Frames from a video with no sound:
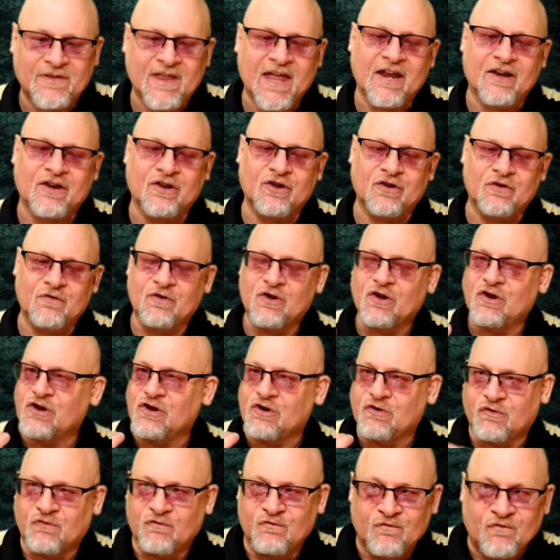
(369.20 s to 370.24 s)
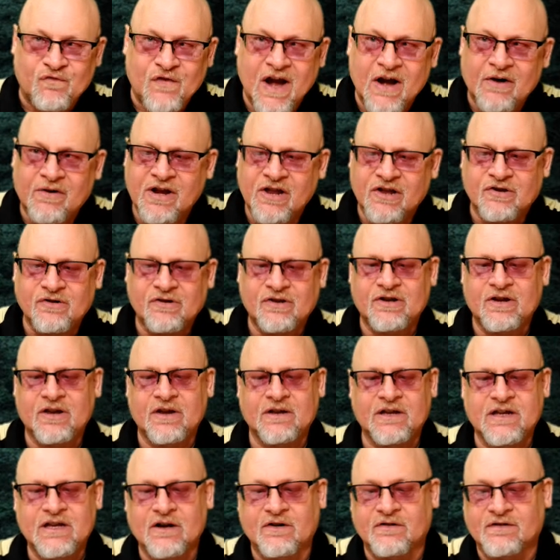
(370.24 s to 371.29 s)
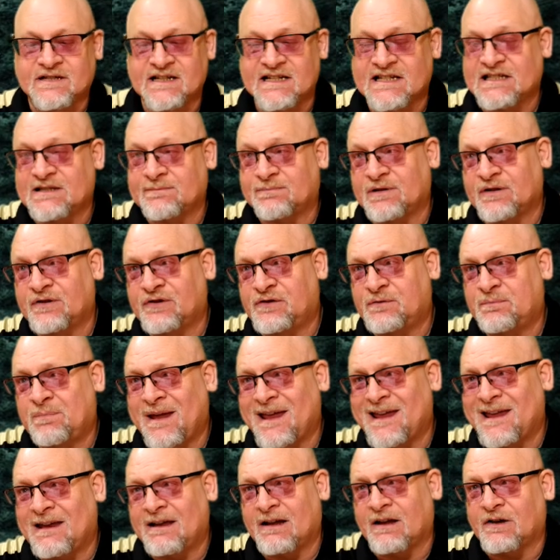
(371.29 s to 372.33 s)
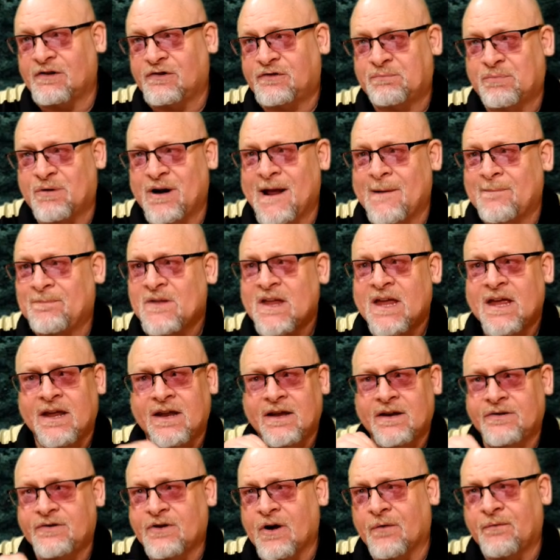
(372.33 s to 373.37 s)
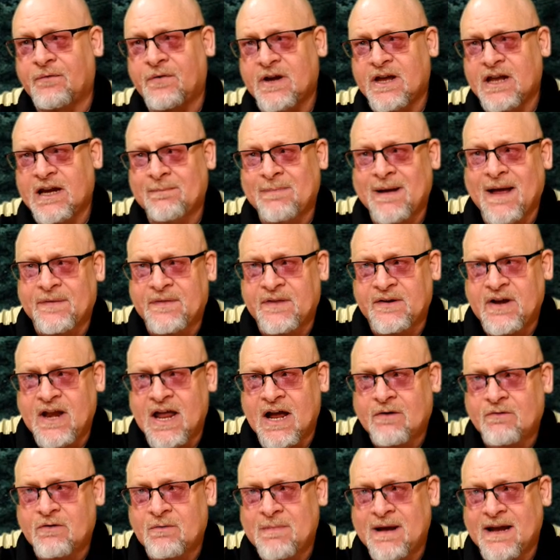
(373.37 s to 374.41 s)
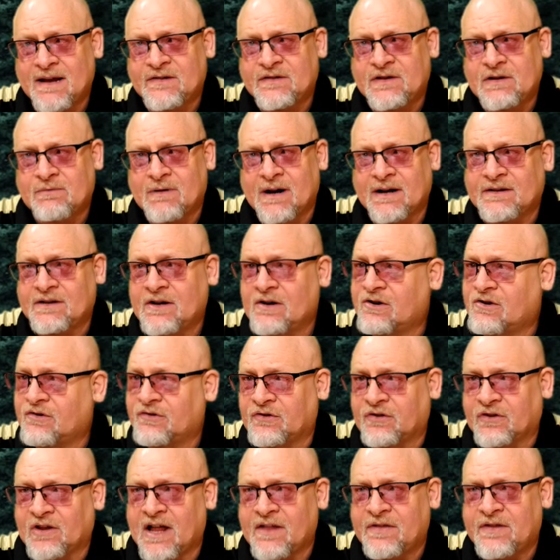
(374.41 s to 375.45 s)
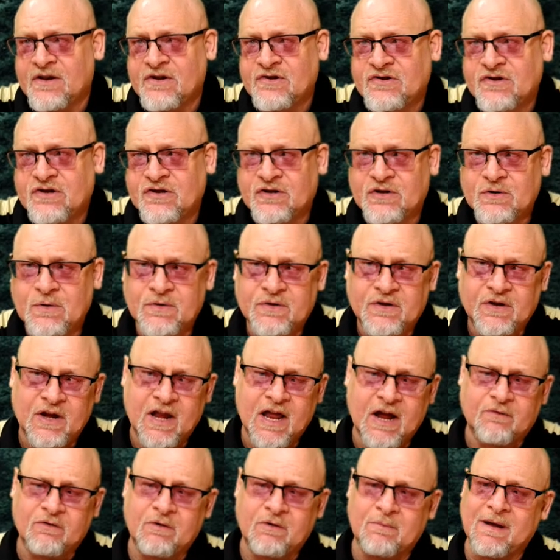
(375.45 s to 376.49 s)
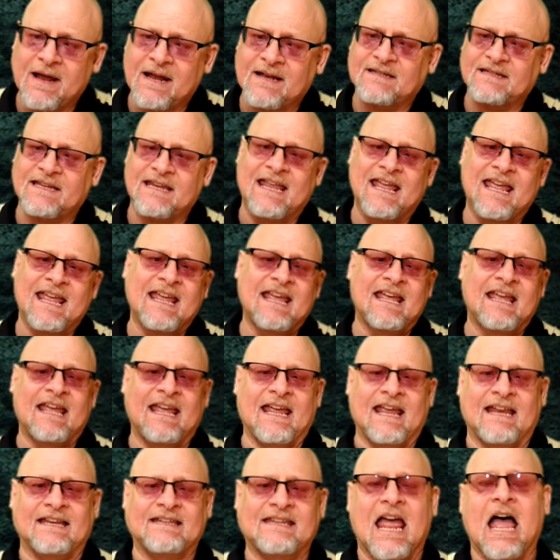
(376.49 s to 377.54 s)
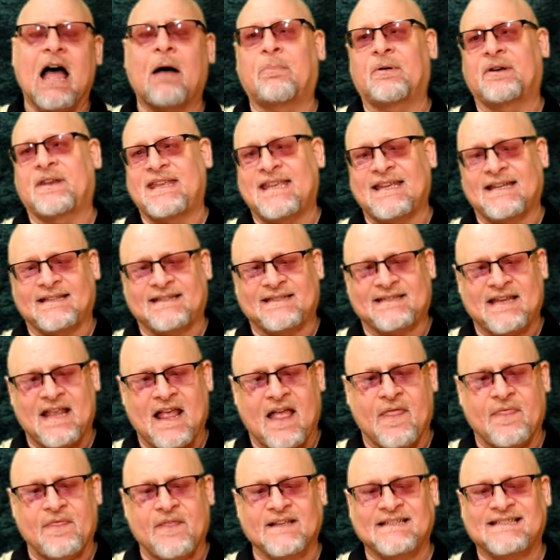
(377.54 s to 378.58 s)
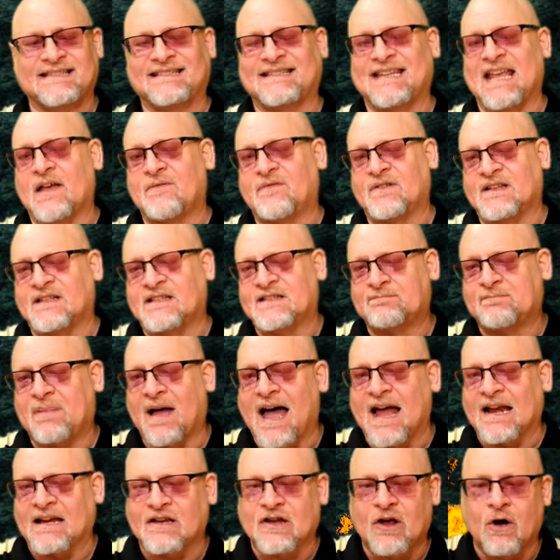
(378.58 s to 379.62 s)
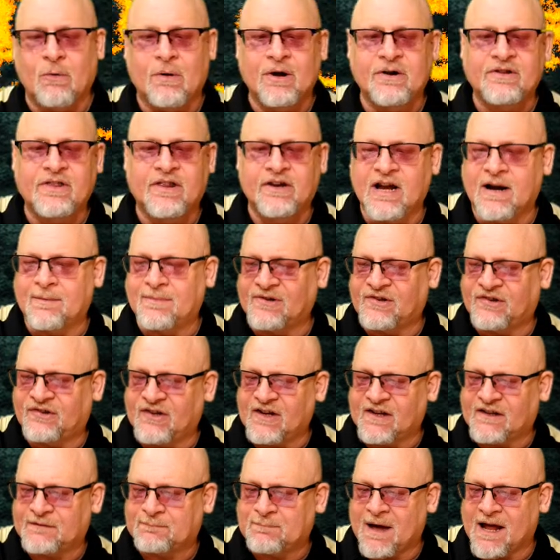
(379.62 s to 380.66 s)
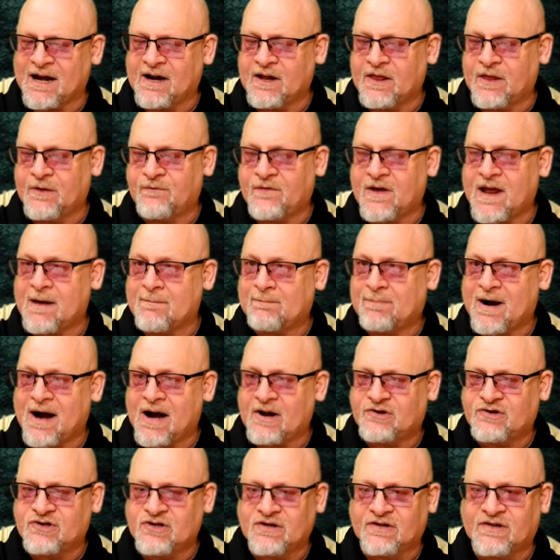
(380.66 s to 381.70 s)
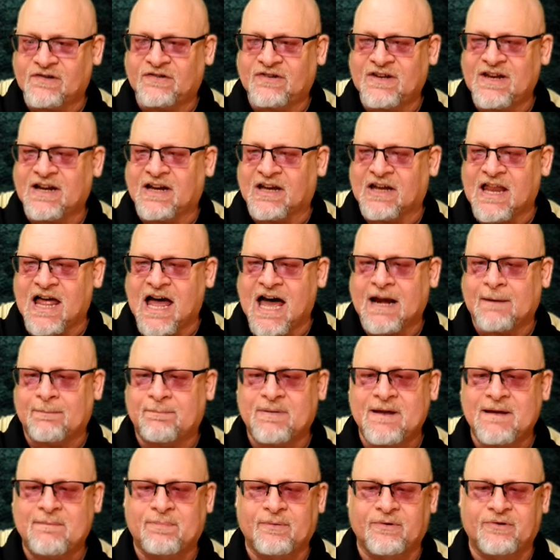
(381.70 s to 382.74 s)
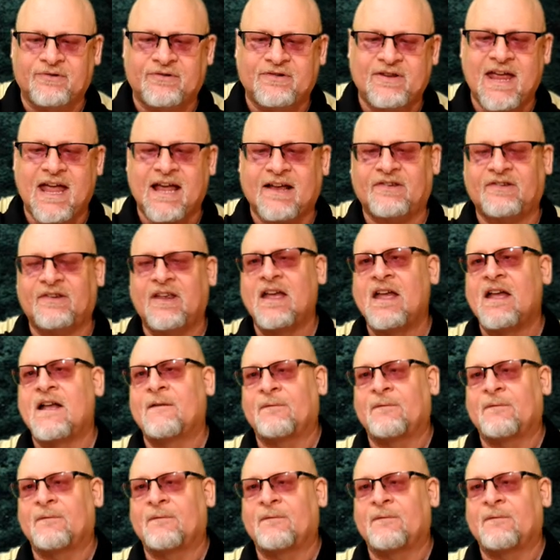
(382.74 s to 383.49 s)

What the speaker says: for that. Very good, discipline spread. Don't forget about the necromancy right there because there's a lot of things you can do with the necromancy. And Talbot hits the 7 spot. Going to the number 6 spot, another vampire that you're going to see in a lot of people's decks,